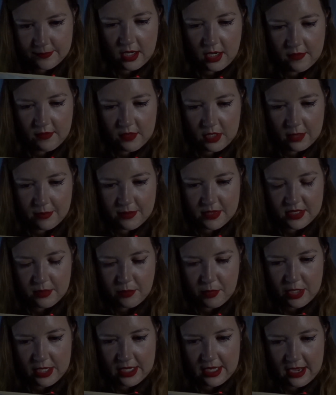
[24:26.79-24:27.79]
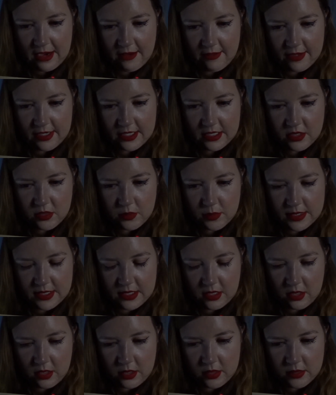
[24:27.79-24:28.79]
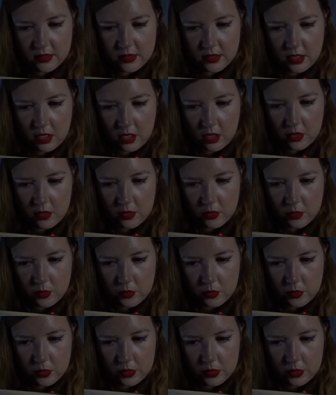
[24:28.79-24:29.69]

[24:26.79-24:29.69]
I've come to bring Harry to his aunt and uncle.